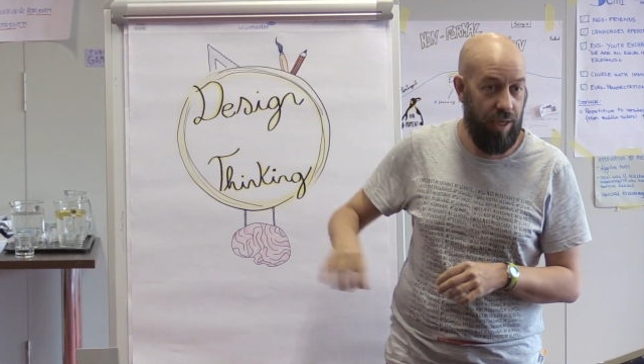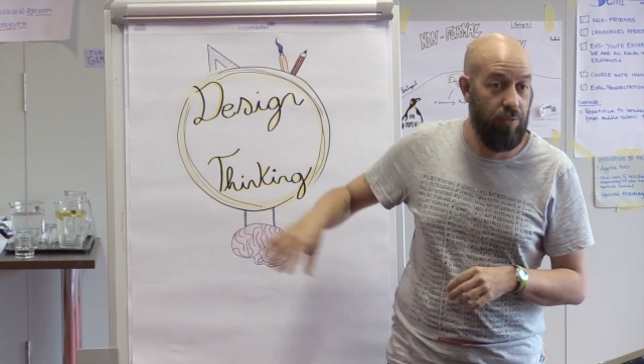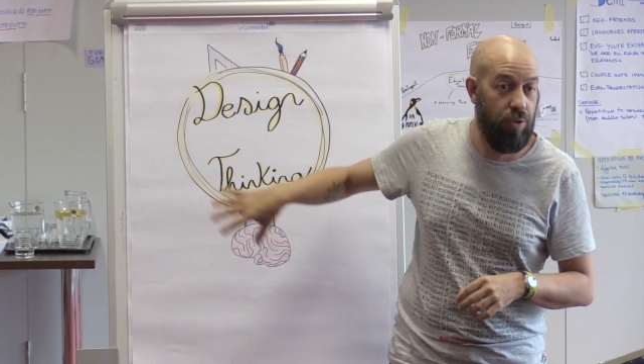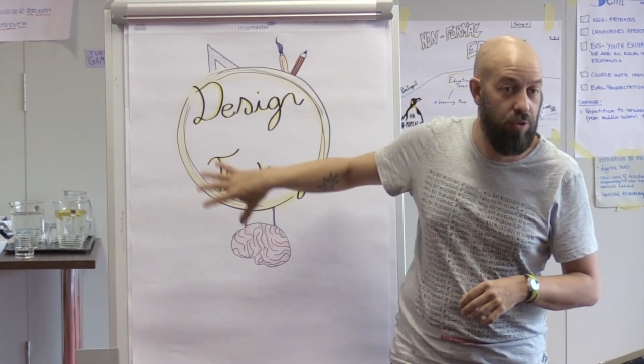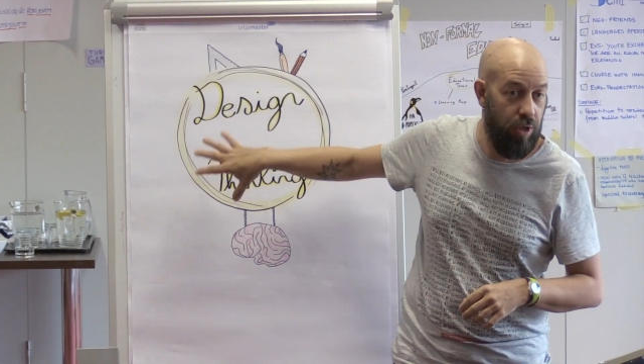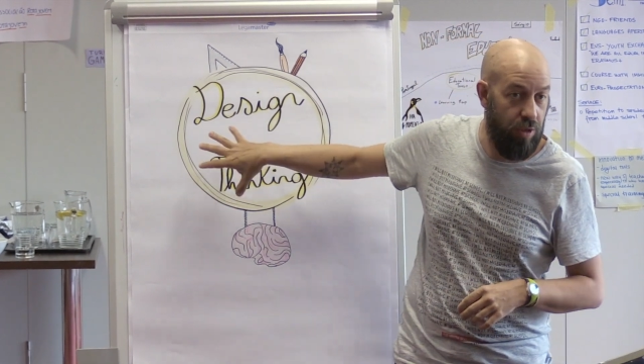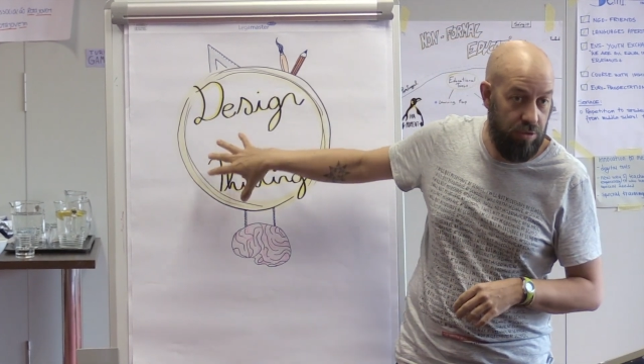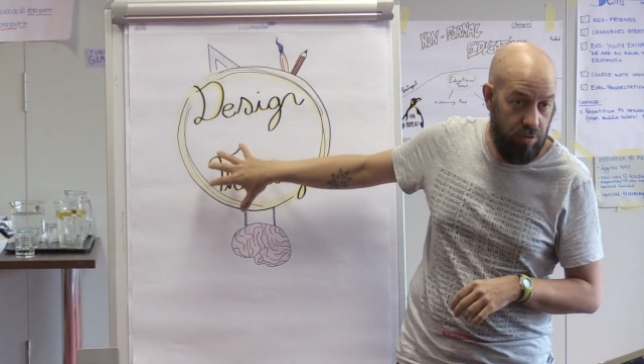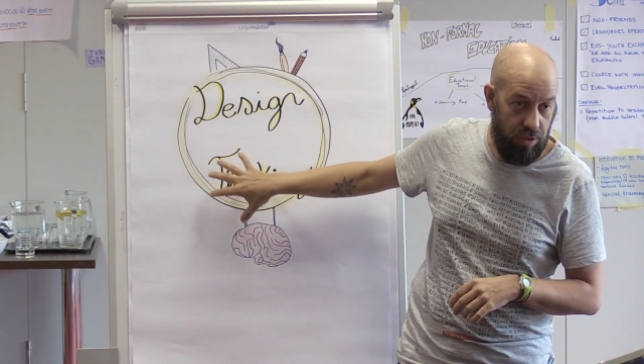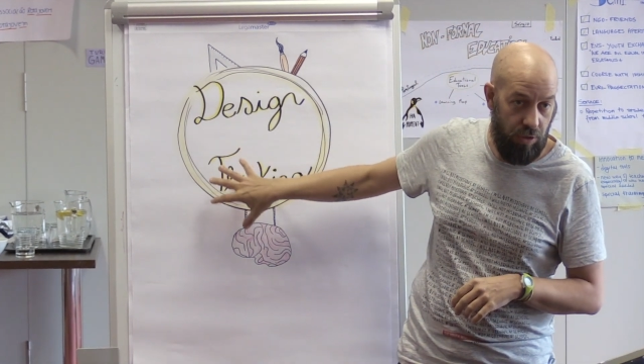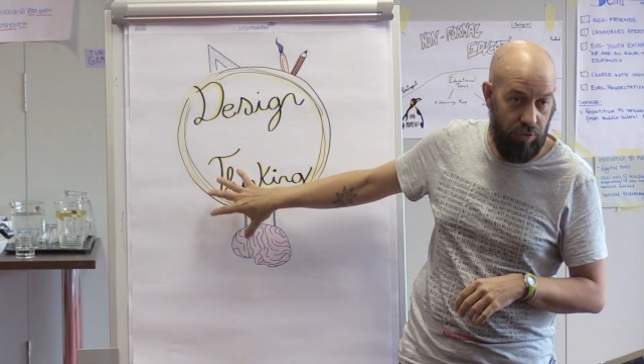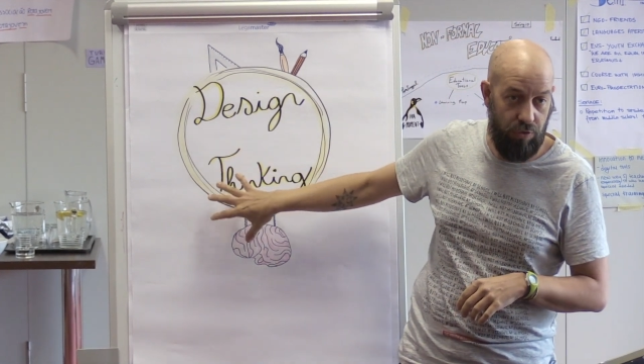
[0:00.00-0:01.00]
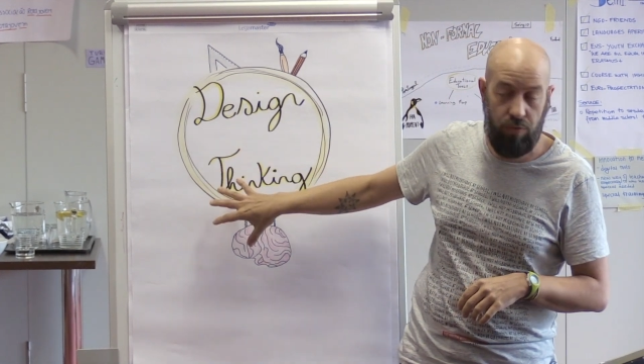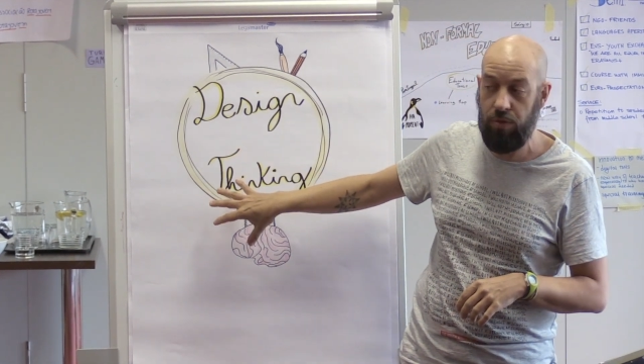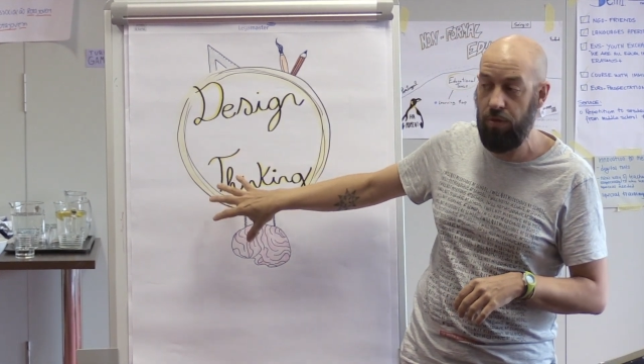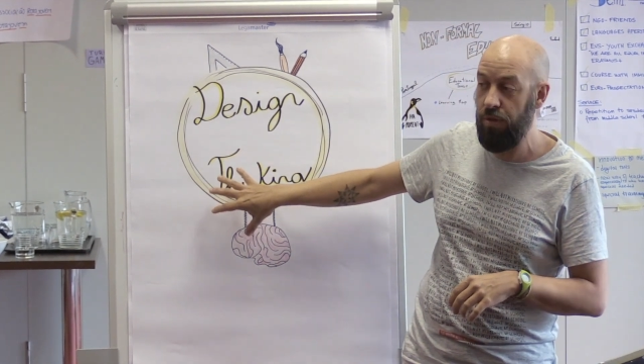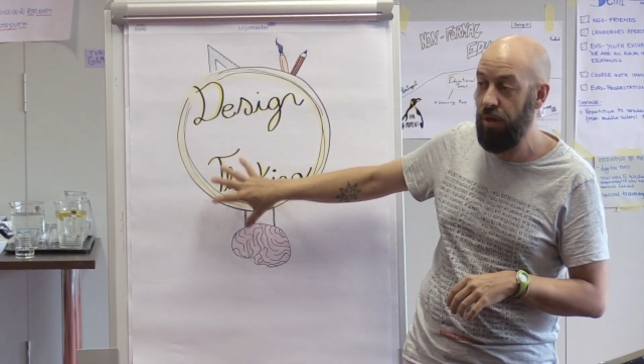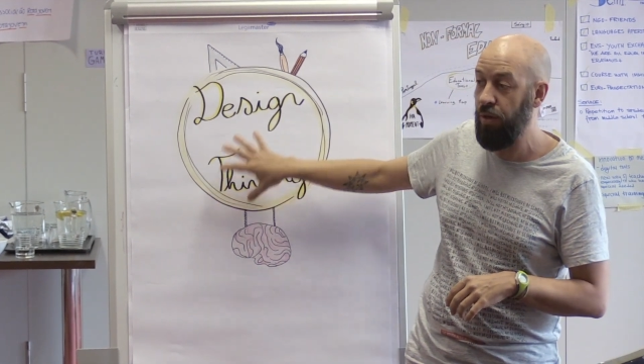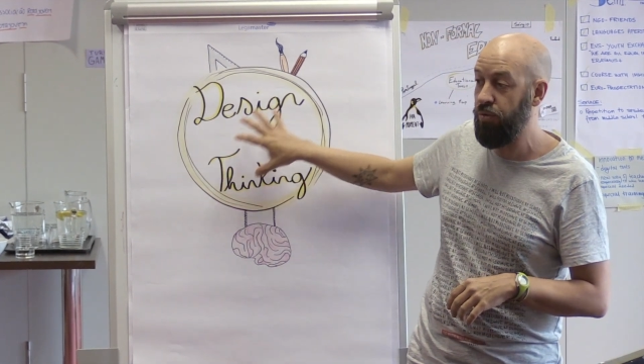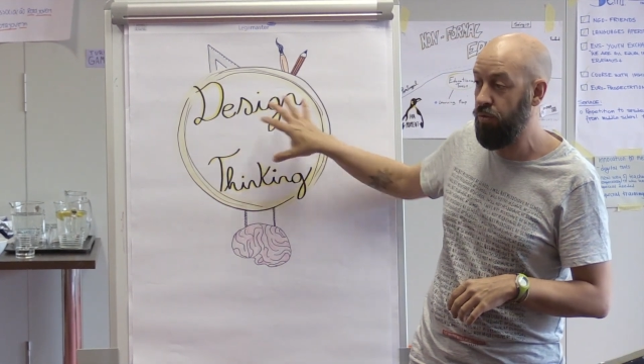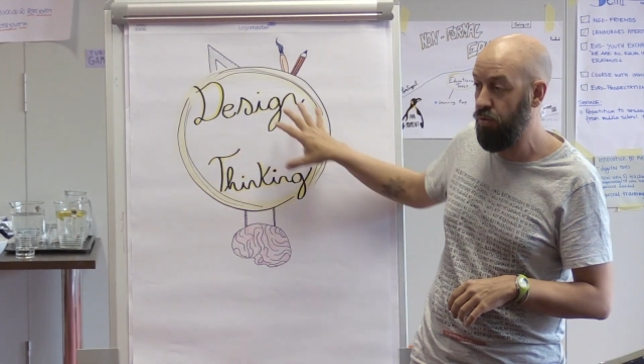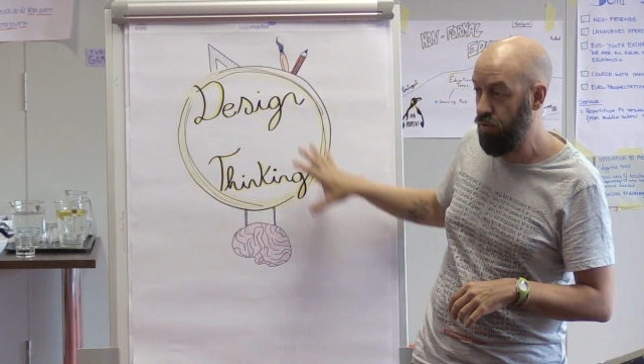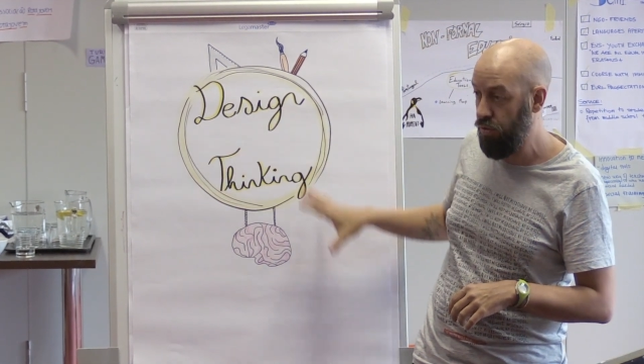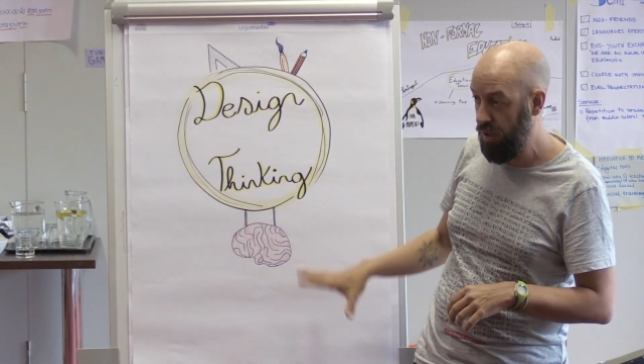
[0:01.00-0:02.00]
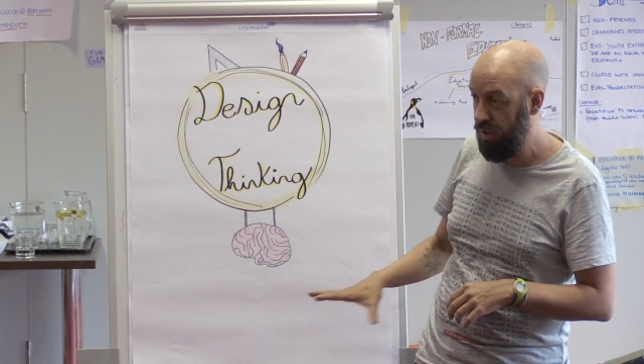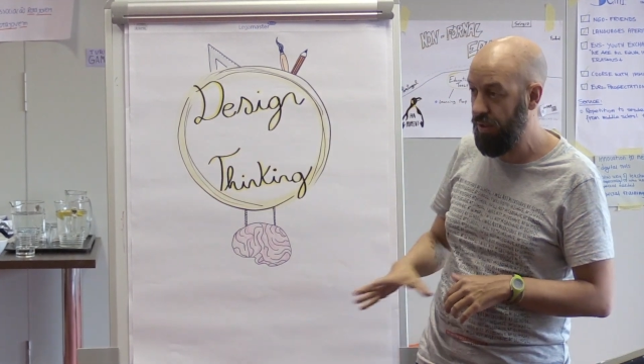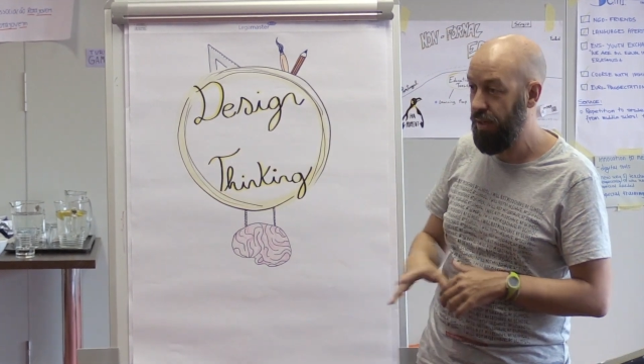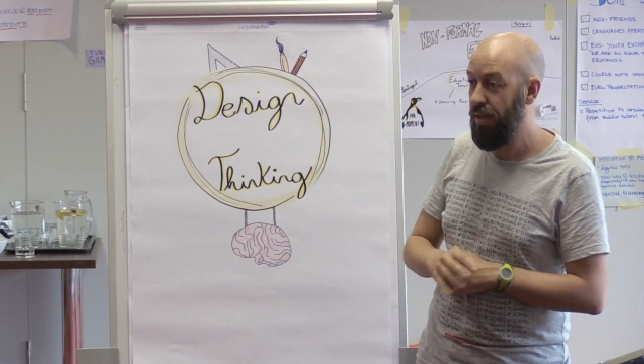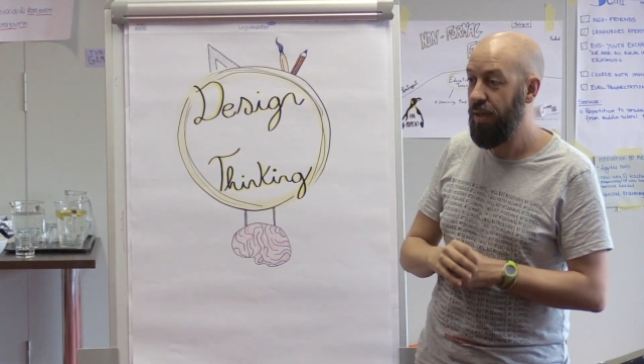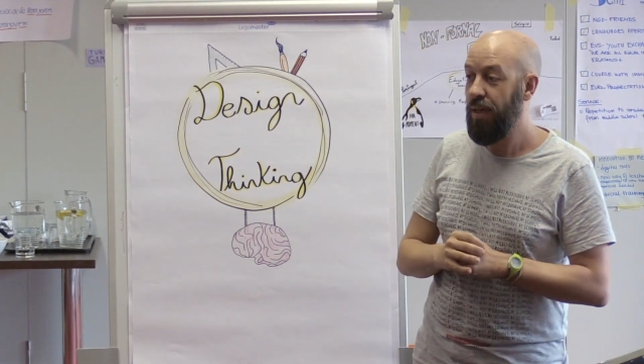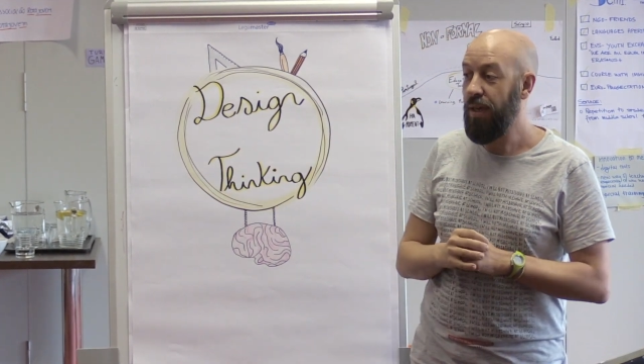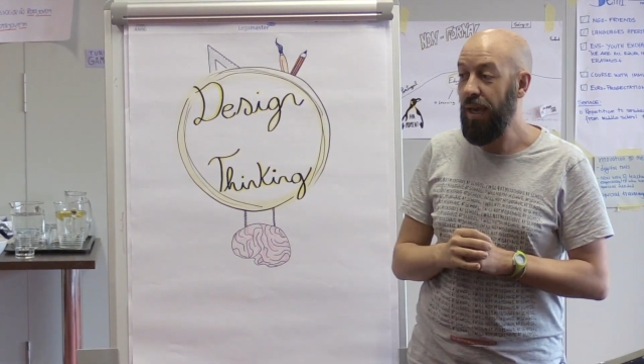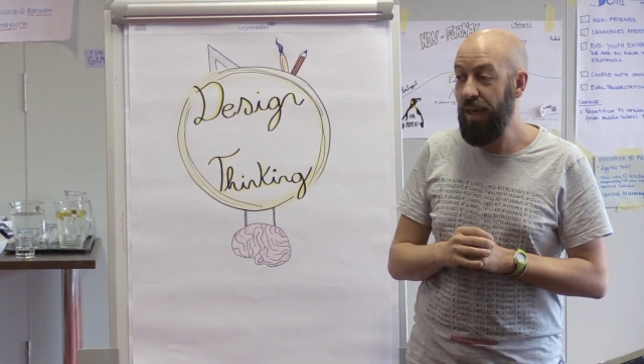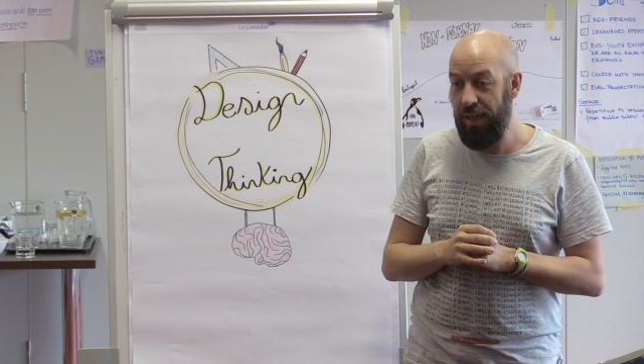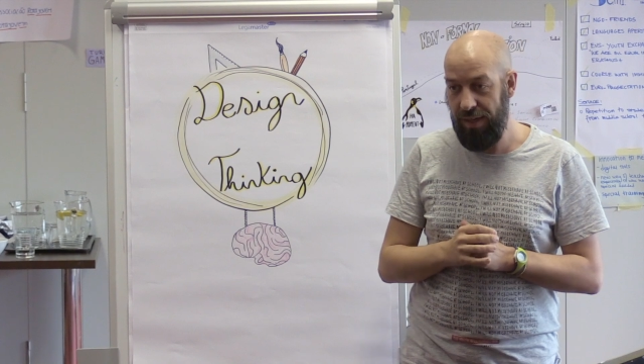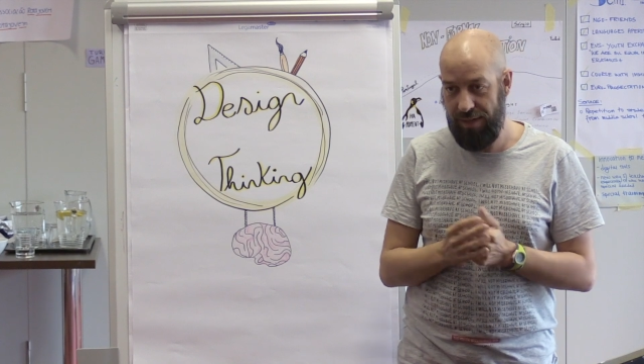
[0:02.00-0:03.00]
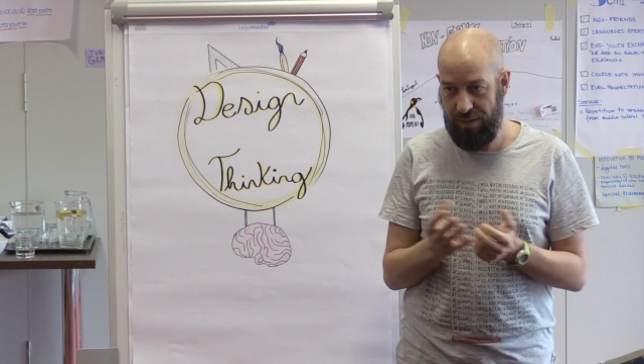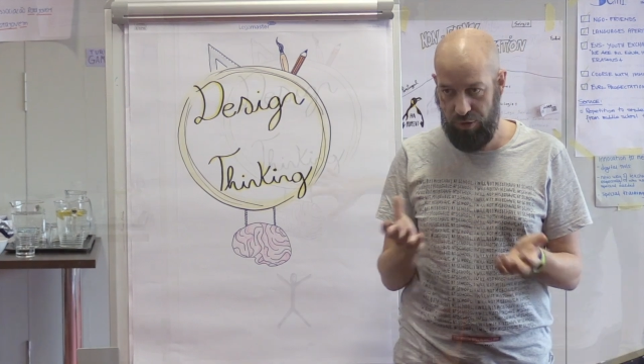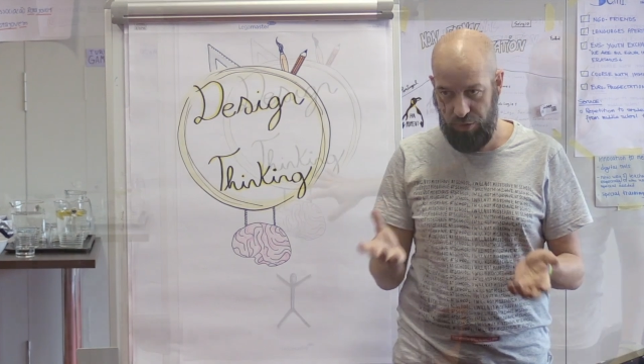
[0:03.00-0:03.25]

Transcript: And we're going to also try to learn how to use it in